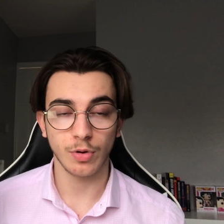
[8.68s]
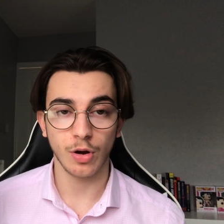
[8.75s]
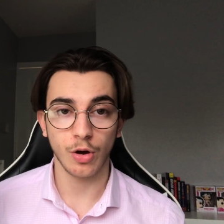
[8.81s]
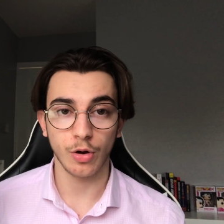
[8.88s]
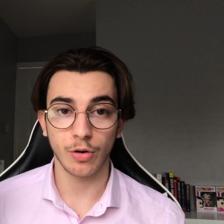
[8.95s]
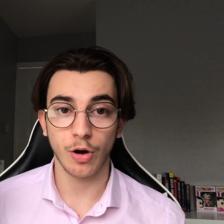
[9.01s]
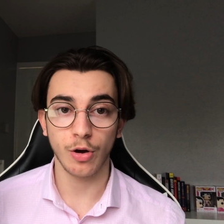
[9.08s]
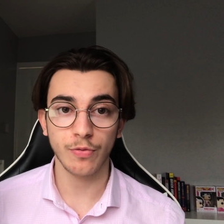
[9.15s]

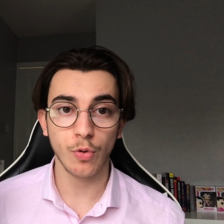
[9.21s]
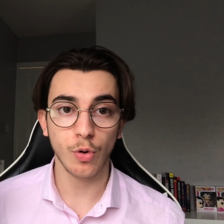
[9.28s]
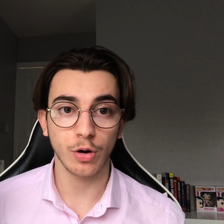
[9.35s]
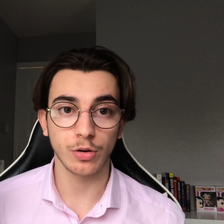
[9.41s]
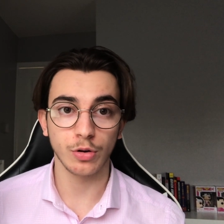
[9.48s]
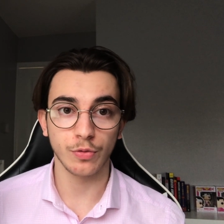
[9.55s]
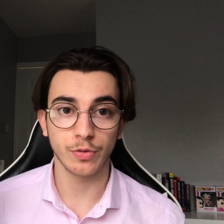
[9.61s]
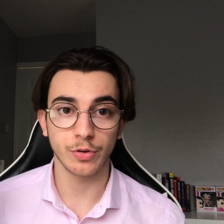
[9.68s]
I thought
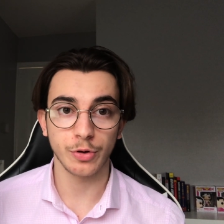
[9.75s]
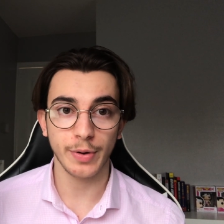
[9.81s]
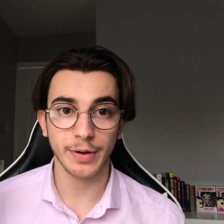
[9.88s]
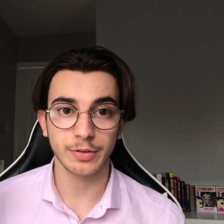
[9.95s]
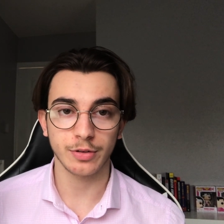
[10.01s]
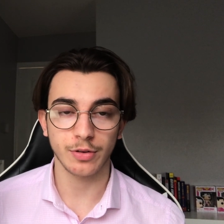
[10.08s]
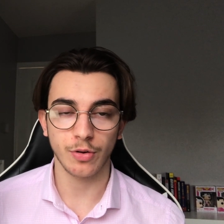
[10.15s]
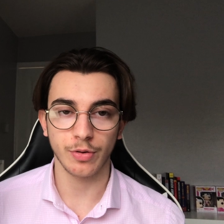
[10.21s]
I loved
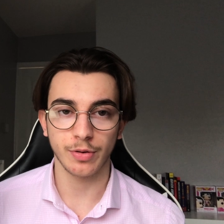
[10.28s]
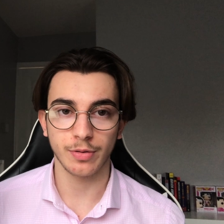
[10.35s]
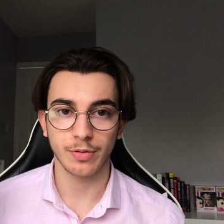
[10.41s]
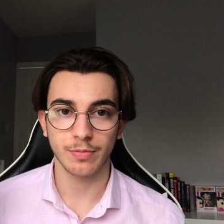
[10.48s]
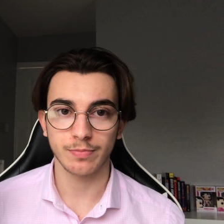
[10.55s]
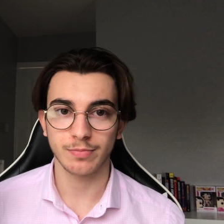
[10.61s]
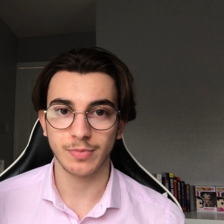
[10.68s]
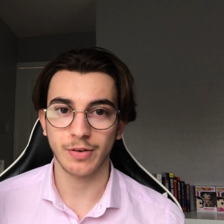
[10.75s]
UX design.
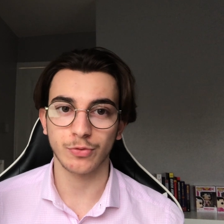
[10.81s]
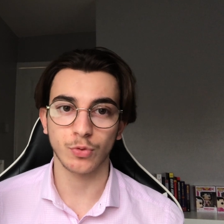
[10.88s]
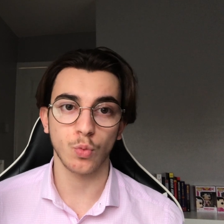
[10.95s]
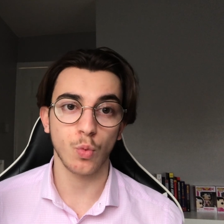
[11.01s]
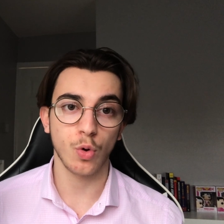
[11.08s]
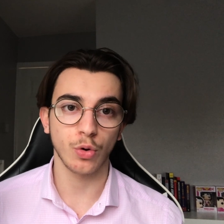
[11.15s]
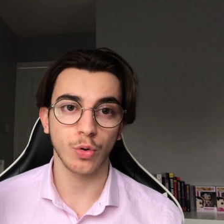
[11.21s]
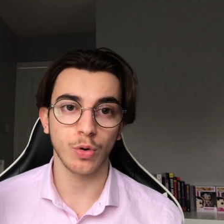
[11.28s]
After a
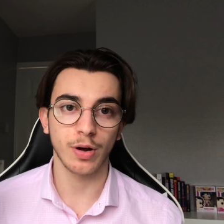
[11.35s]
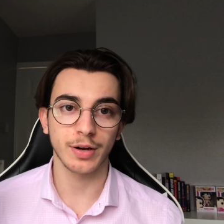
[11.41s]
while